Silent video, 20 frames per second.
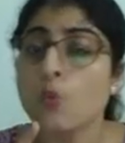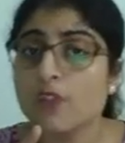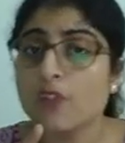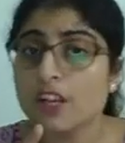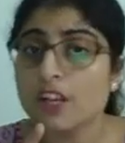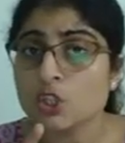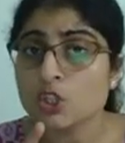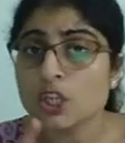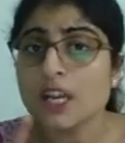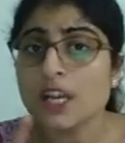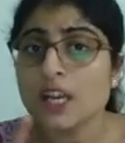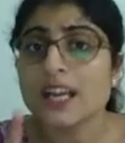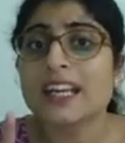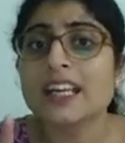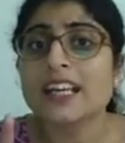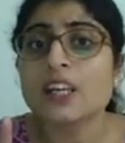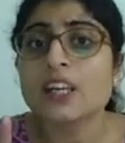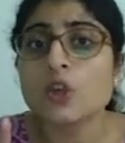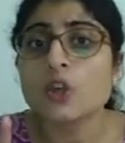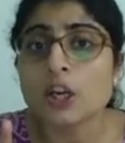which
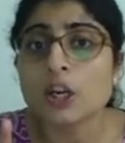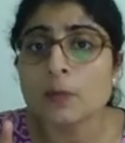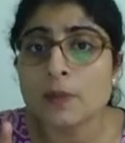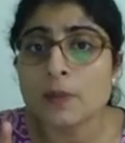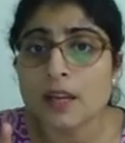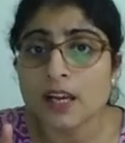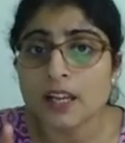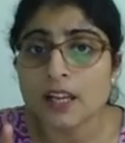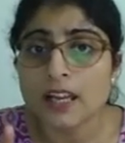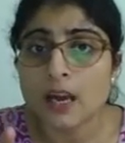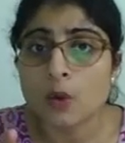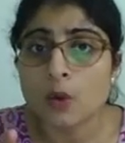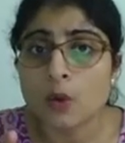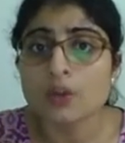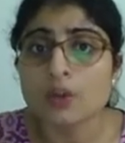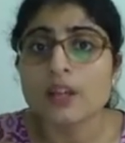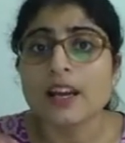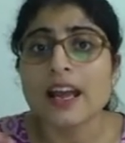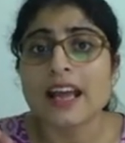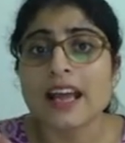cannot be
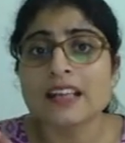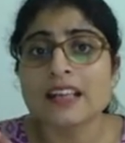allowed.